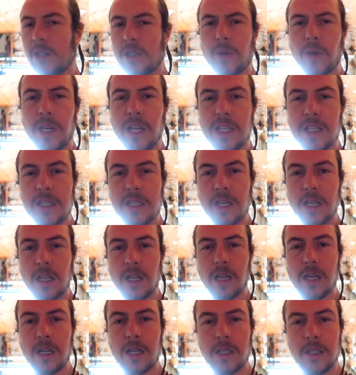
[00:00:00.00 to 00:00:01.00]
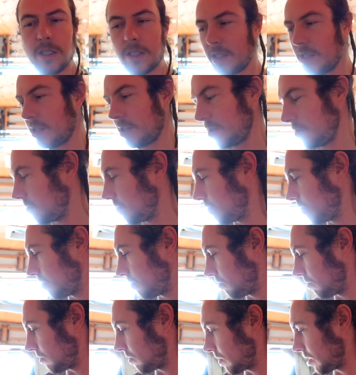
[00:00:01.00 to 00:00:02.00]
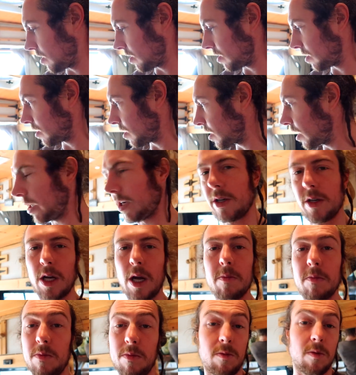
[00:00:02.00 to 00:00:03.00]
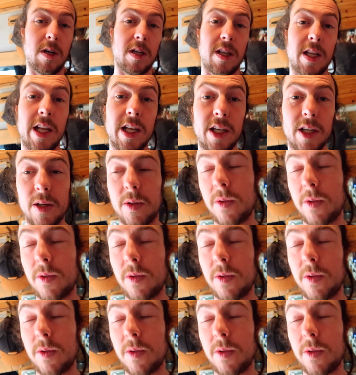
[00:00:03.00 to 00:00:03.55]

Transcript: Do I need to say that? Is it? Well, there you